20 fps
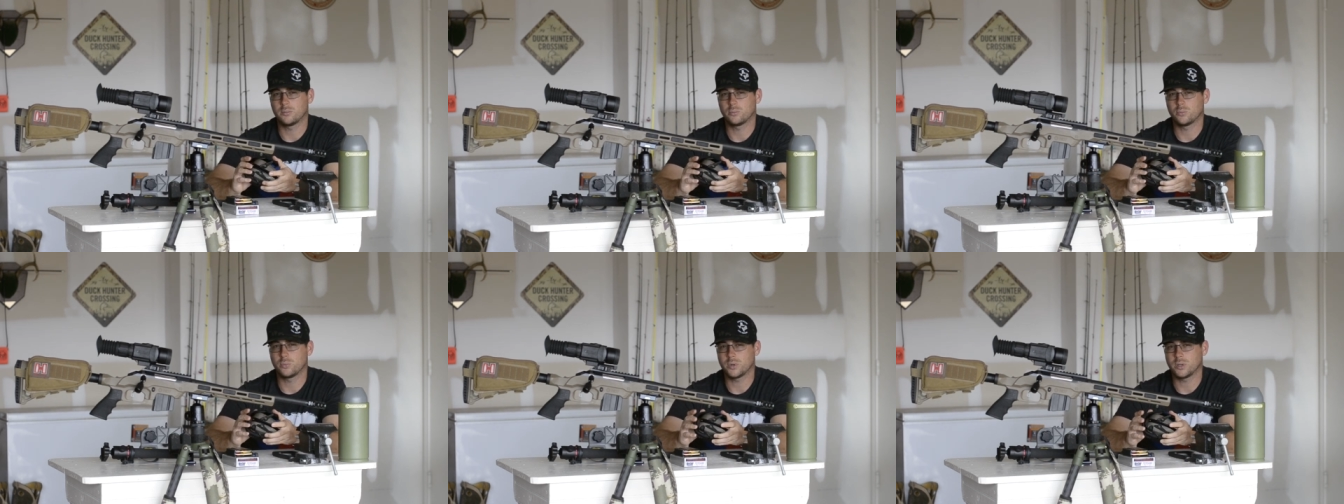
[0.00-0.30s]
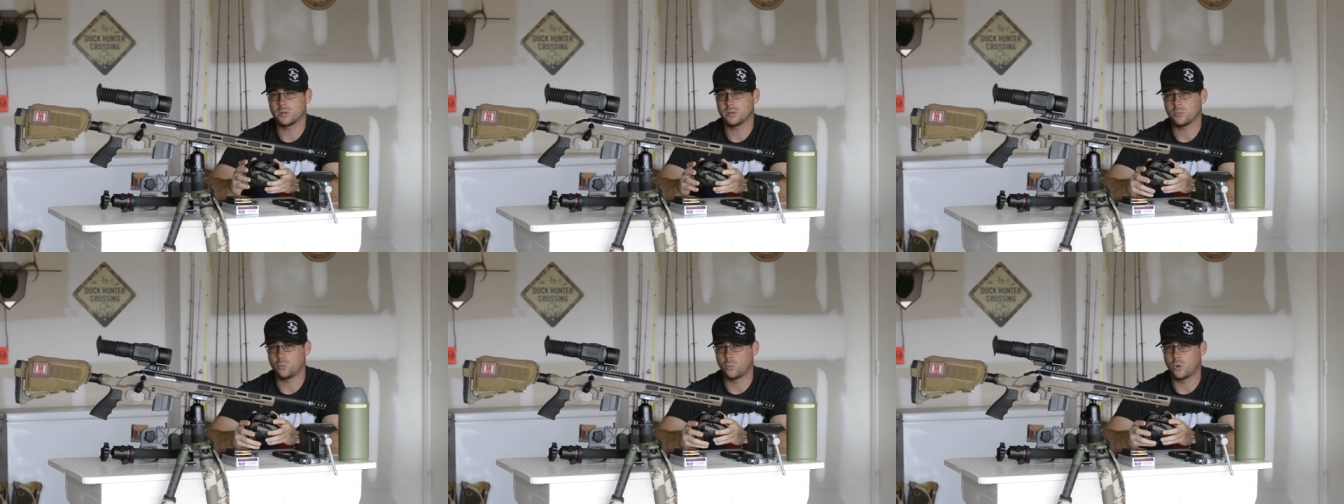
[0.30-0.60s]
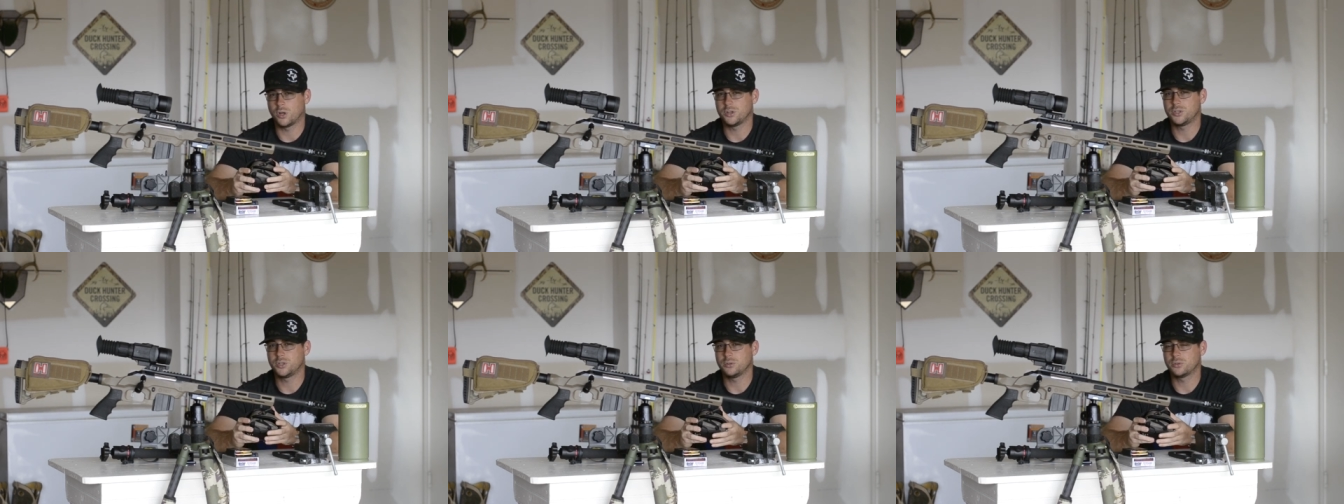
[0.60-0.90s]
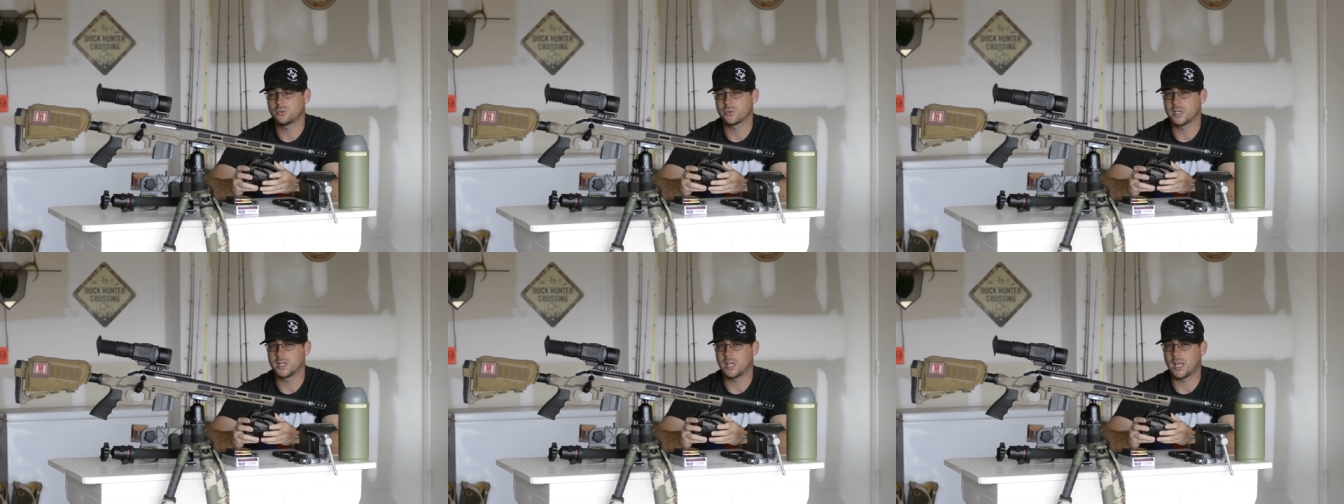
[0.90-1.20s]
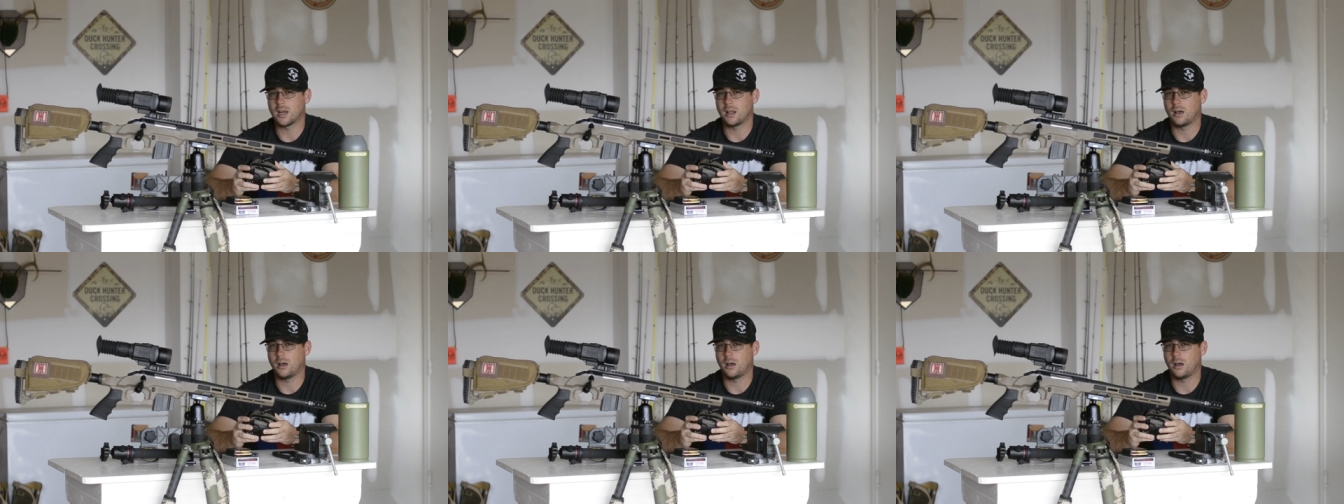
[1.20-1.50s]
We're talking
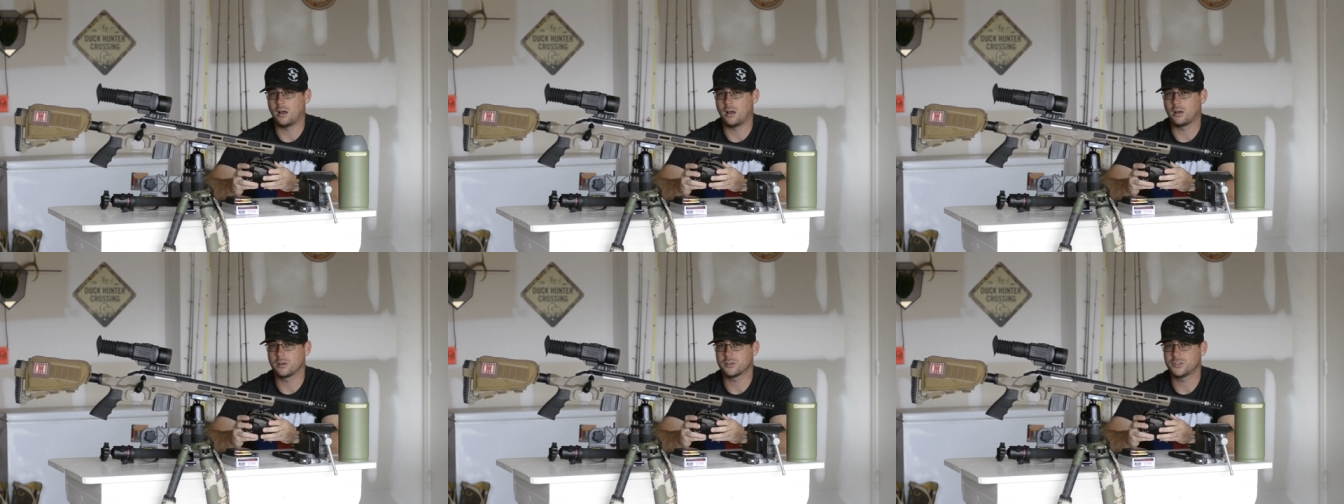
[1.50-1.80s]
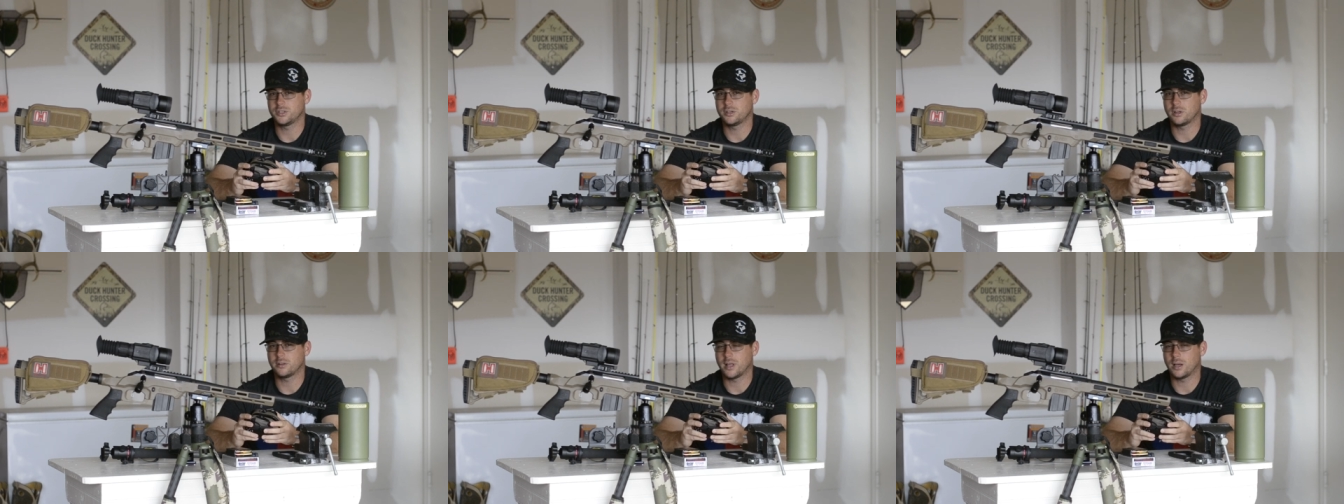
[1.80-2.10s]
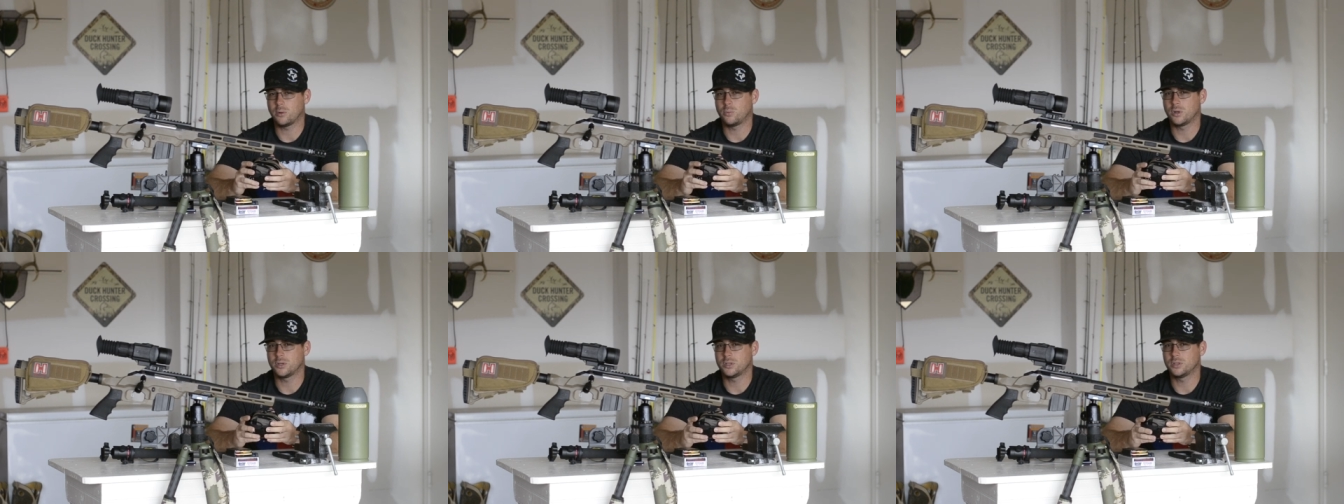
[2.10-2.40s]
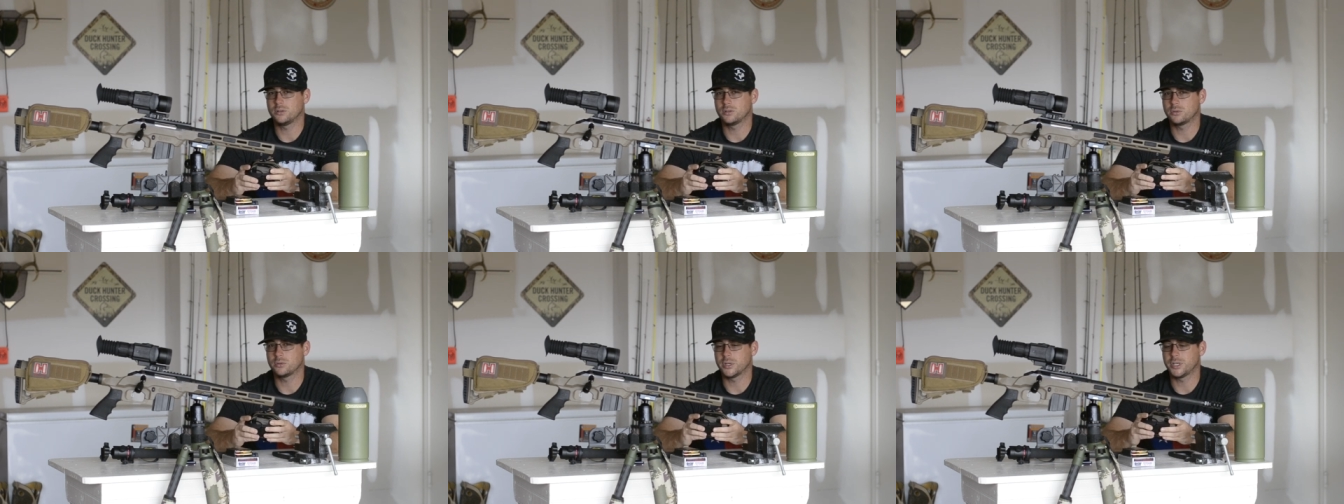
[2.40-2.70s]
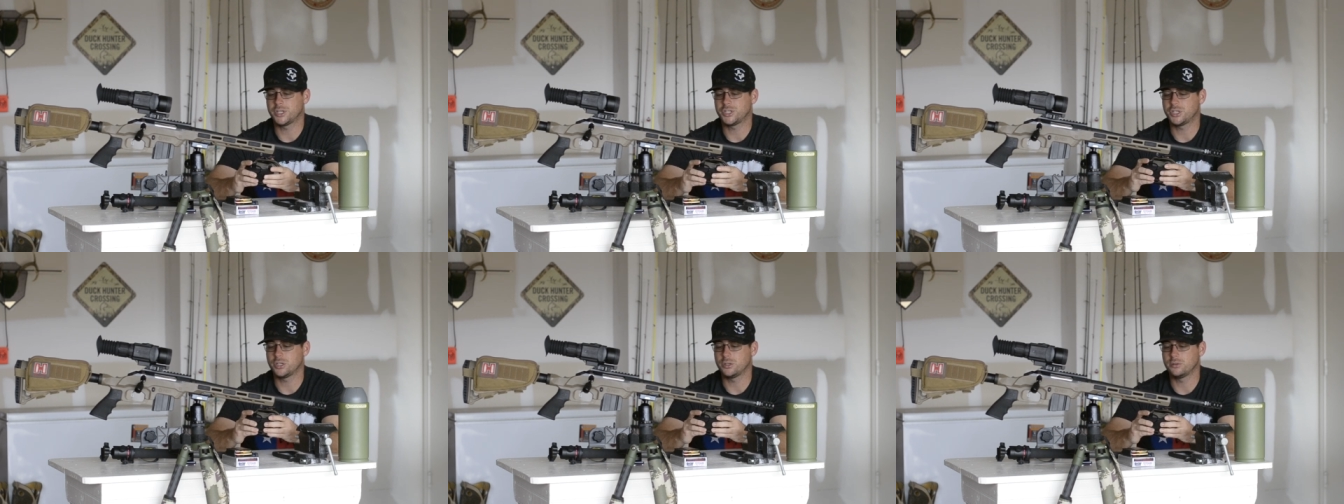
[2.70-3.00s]
one, two, three, a lot of hogs, you know,
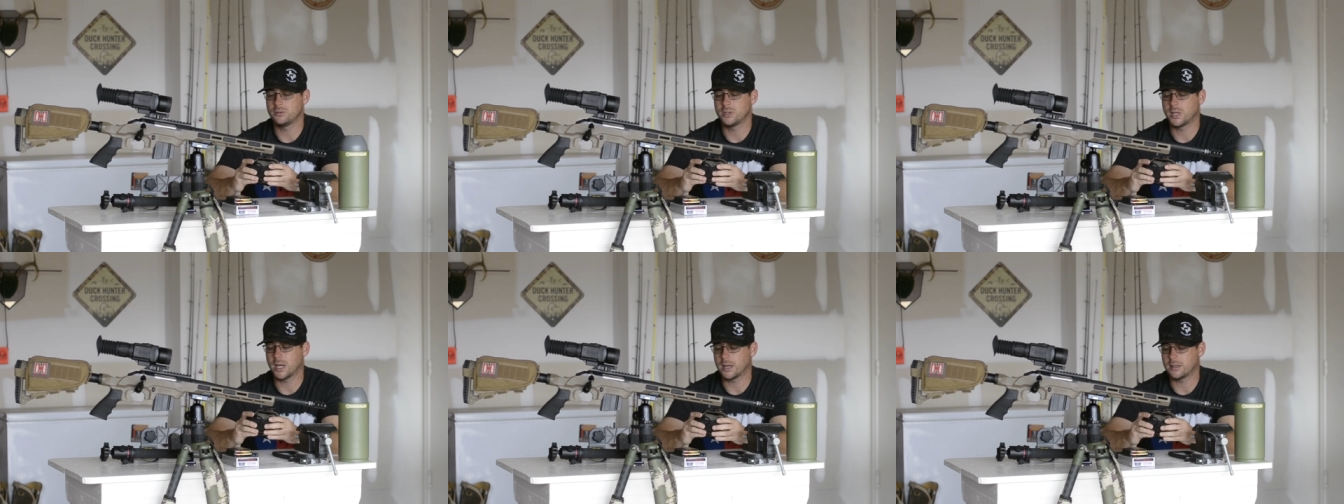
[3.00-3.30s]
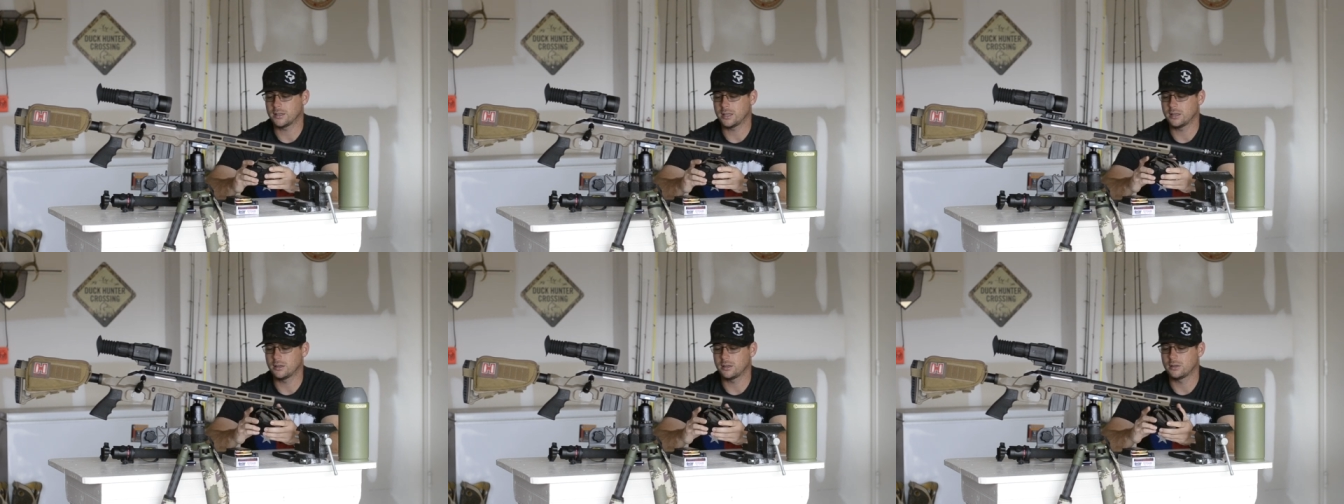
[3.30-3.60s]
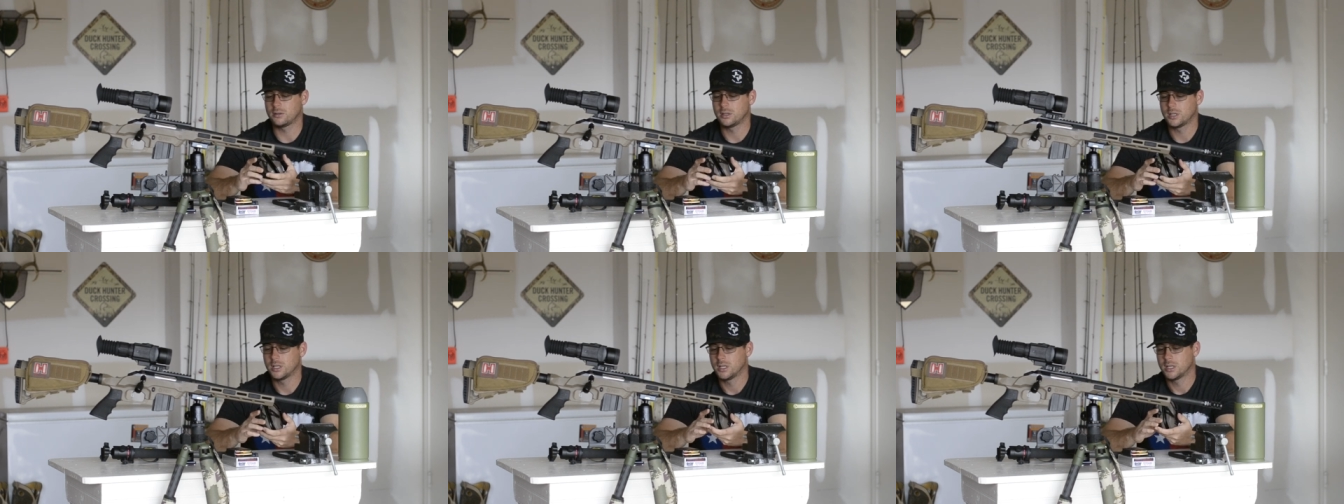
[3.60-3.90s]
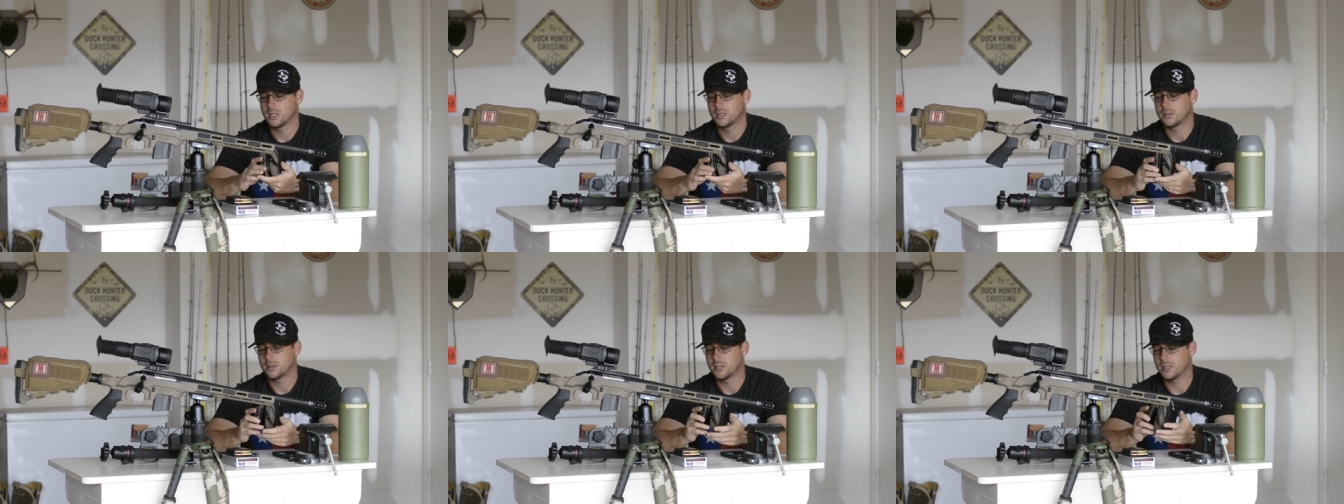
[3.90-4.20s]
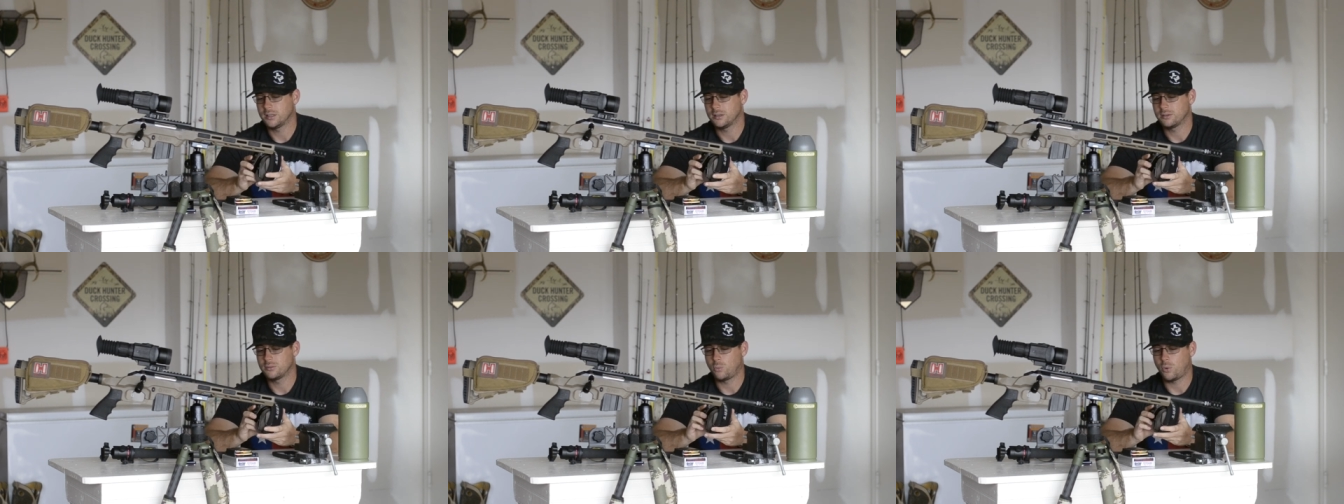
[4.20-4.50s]
that one, two, three shoot kind of deal.